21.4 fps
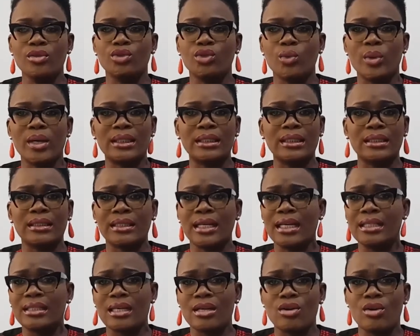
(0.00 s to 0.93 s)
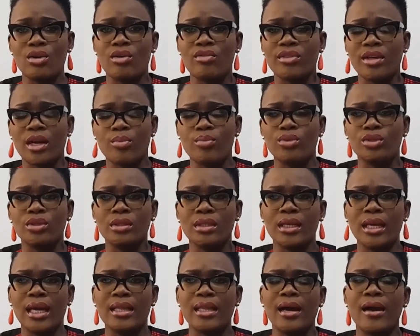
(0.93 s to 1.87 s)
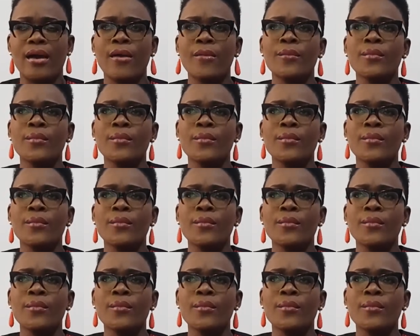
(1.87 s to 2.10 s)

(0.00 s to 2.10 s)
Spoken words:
So exercise and all of that put together.